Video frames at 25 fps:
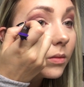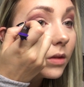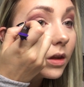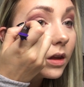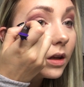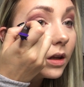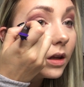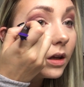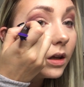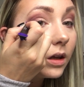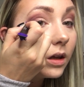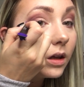
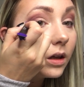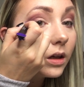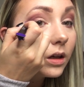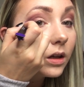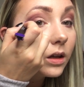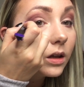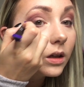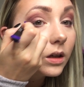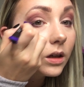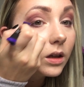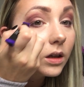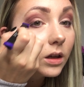
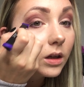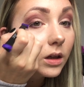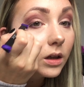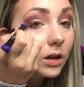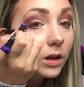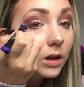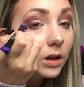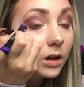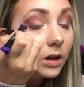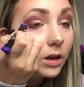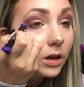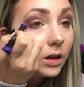thing.
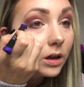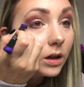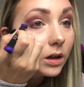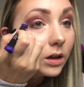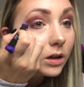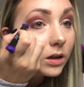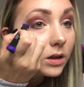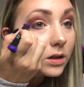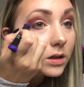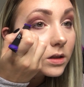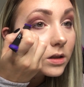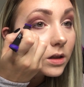
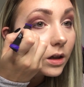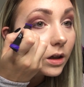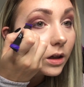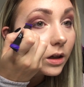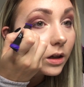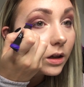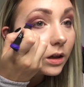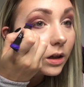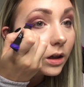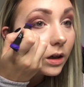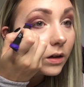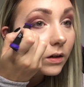
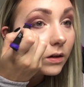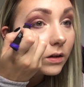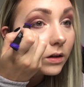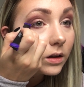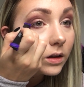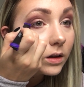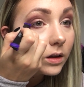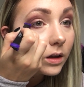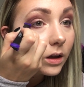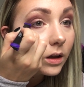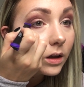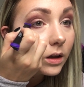Sorry, you can't
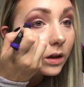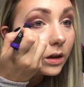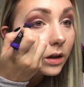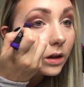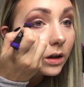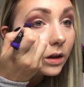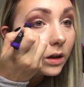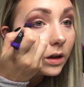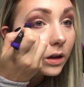really tell.